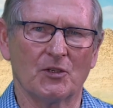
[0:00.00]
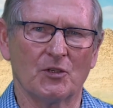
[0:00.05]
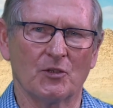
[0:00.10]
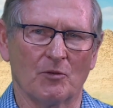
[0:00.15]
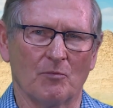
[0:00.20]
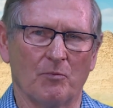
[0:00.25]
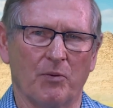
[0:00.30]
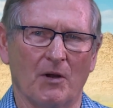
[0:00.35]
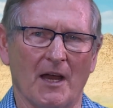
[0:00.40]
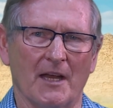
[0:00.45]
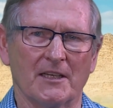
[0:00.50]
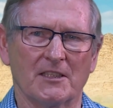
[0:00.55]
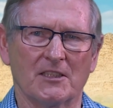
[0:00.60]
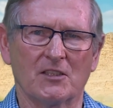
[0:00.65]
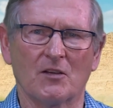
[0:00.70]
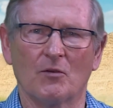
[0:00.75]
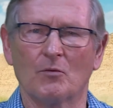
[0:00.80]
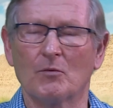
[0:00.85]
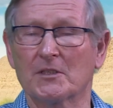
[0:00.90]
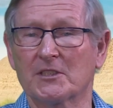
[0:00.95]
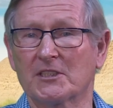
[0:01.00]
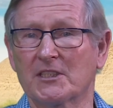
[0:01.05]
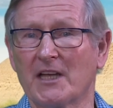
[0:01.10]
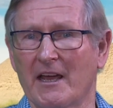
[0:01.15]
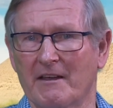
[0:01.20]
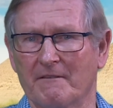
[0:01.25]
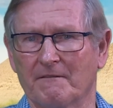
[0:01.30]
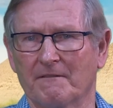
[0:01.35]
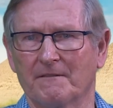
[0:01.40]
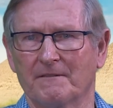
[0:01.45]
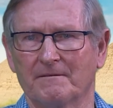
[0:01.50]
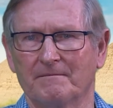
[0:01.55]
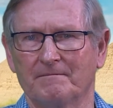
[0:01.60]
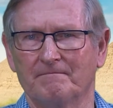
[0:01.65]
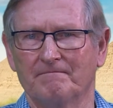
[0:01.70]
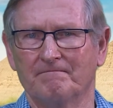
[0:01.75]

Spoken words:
took place were safe.